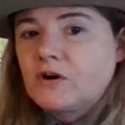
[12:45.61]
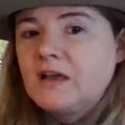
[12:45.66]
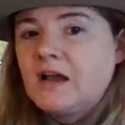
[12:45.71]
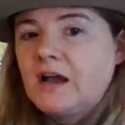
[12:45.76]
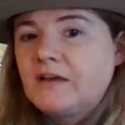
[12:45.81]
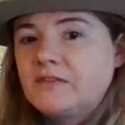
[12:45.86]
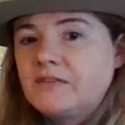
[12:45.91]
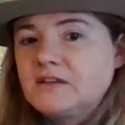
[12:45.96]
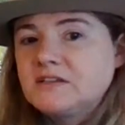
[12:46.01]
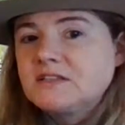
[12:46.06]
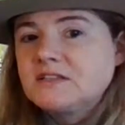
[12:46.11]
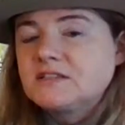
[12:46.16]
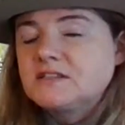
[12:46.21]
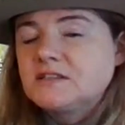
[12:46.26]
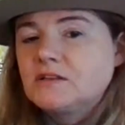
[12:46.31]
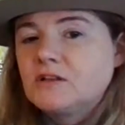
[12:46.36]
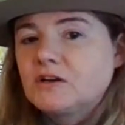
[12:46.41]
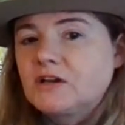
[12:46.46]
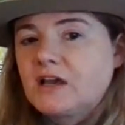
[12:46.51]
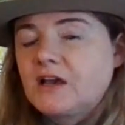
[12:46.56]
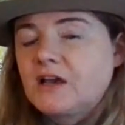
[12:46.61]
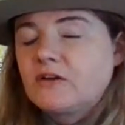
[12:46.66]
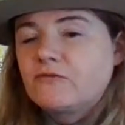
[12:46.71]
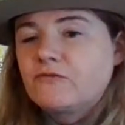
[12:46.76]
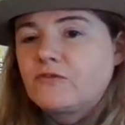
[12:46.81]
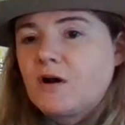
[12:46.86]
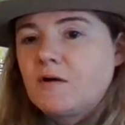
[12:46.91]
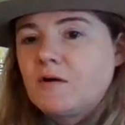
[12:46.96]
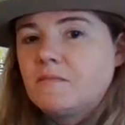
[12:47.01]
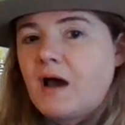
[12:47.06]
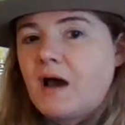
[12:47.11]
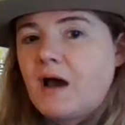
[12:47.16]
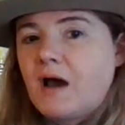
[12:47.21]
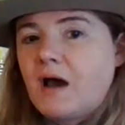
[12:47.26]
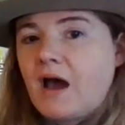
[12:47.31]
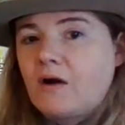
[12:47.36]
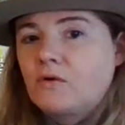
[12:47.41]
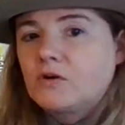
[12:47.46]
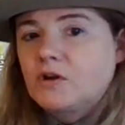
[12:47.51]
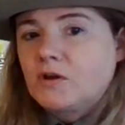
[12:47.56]
And this is looking from
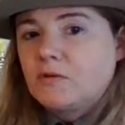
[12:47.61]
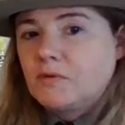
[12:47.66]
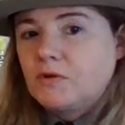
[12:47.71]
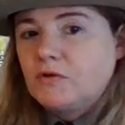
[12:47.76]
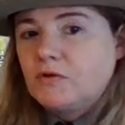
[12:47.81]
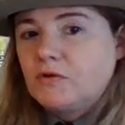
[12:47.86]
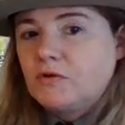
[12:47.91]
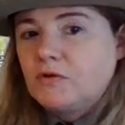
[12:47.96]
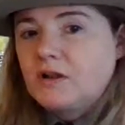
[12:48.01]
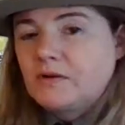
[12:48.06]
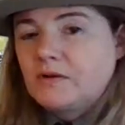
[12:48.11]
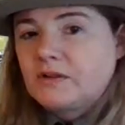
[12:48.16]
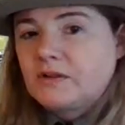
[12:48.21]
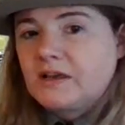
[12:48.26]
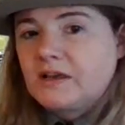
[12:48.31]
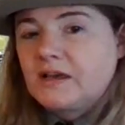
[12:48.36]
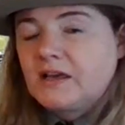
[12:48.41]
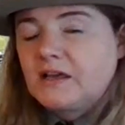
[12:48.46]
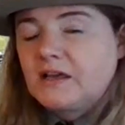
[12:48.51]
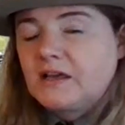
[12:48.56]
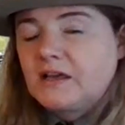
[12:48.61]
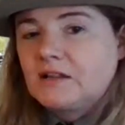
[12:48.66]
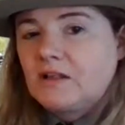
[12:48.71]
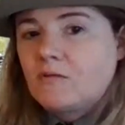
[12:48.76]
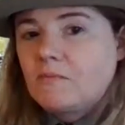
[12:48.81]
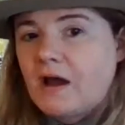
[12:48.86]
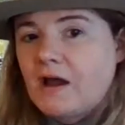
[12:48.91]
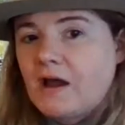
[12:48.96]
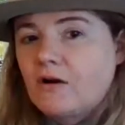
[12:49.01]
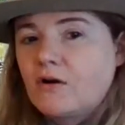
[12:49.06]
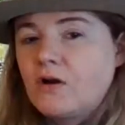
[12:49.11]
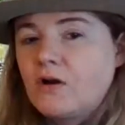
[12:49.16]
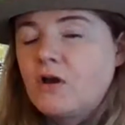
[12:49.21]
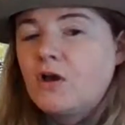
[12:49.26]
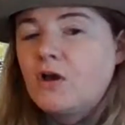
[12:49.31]
our community building in Longmire